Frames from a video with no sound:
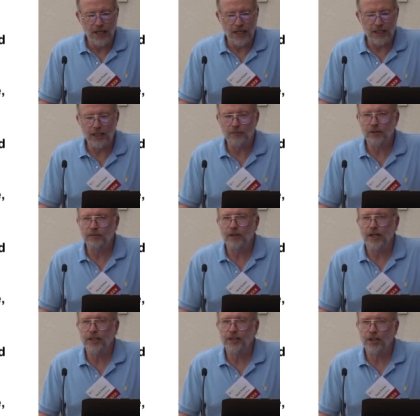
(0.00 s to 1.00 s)
and a number of
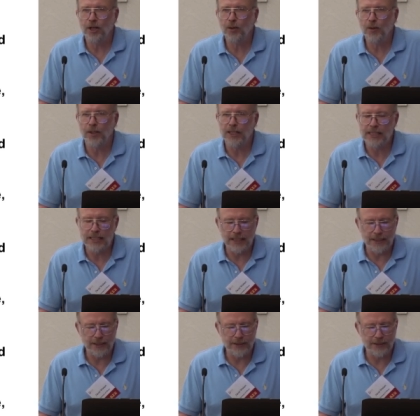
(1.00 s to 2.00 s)
large cohort
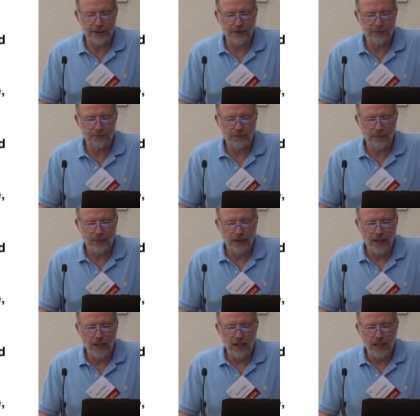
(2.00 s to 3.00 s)
studies.
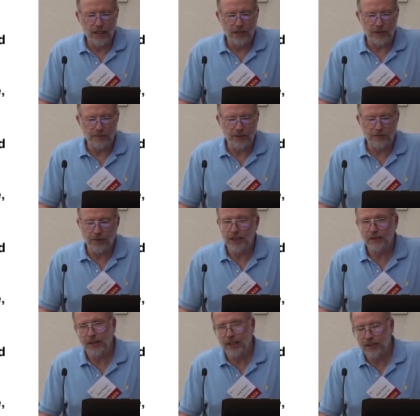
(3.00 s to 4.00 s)
So it's been
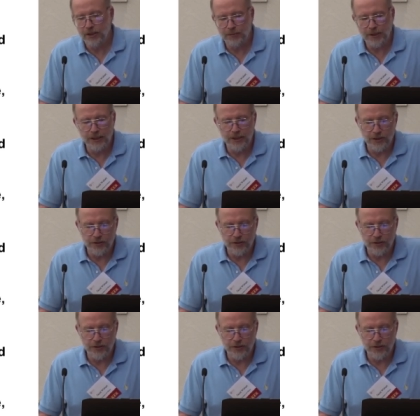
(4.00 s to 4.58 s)
funded by the European